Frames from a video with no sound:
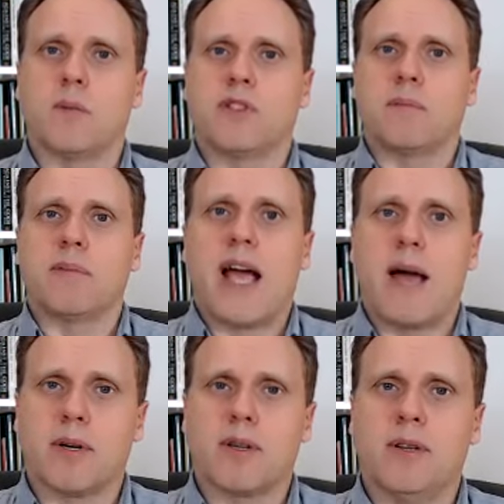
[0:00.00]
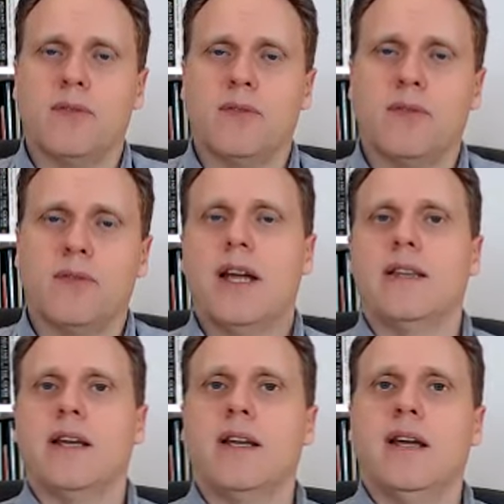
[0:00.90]
some capital, and
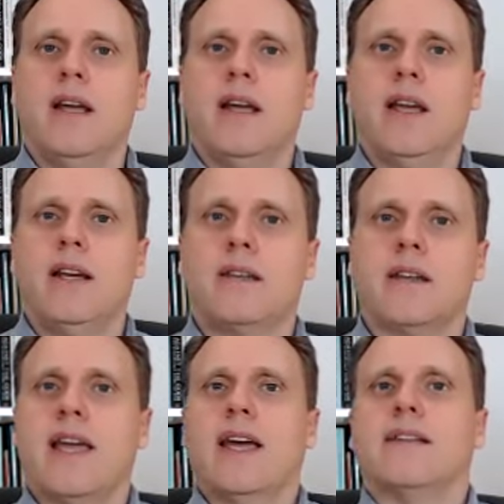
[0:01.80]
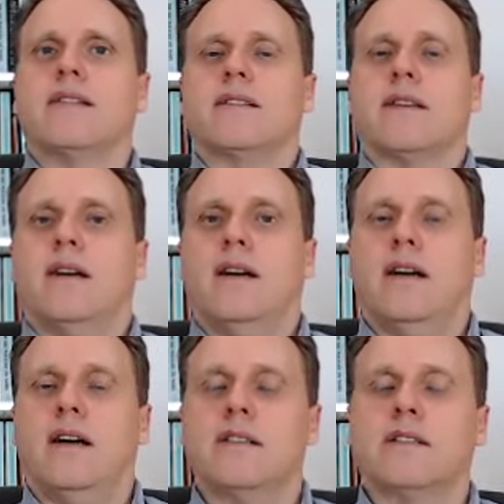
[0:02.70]
then it gets
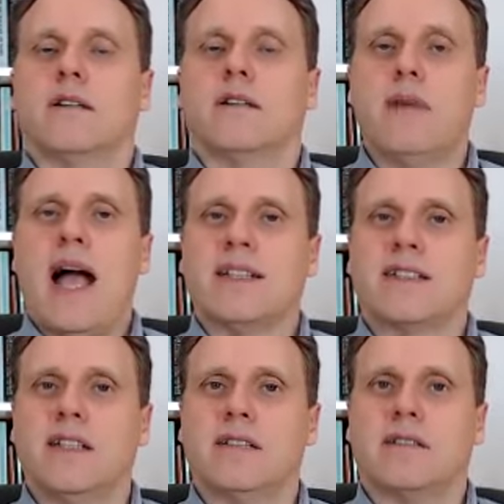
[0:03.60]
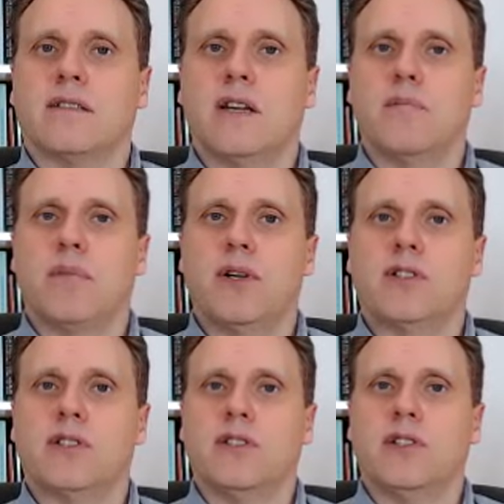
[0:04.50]
some assets that it
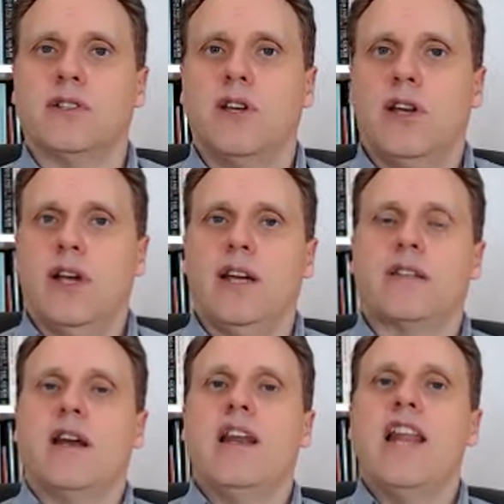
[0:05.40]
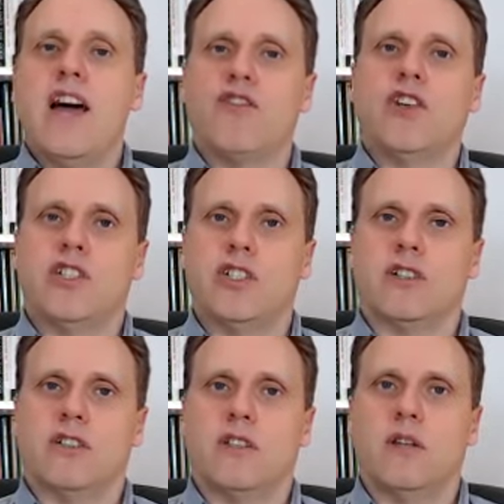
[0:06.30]
purchases. It
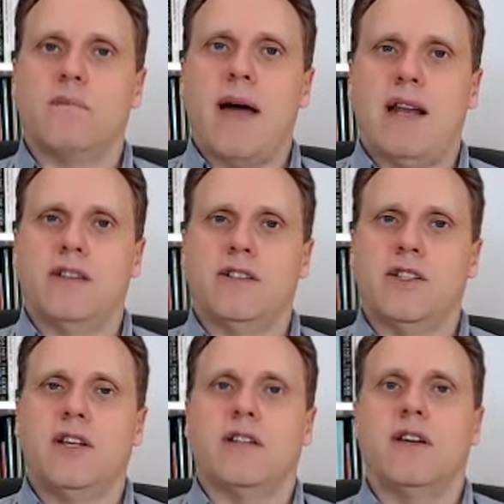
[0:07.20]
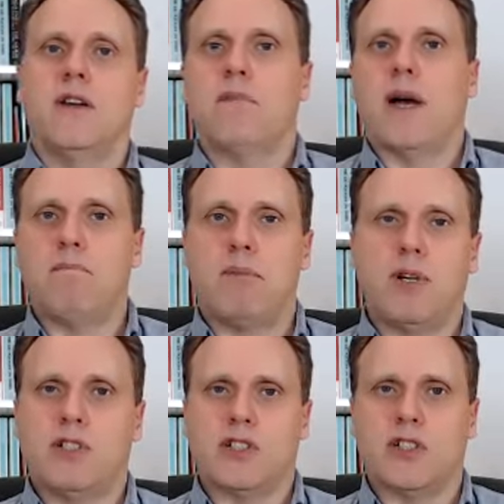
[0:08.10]
leverages the balance sheet by
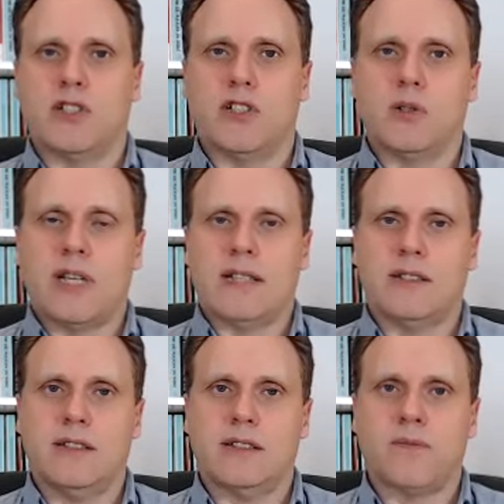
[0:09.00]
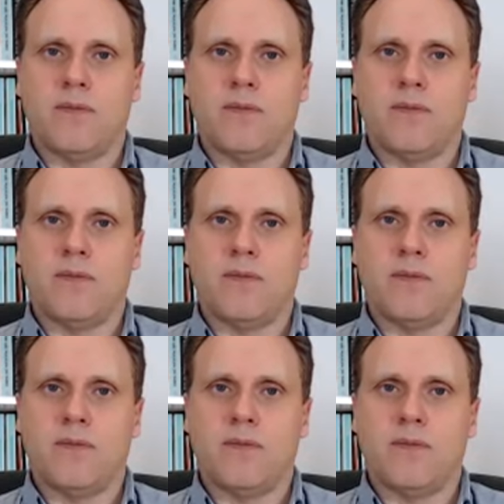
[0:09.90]
purchasing those assets.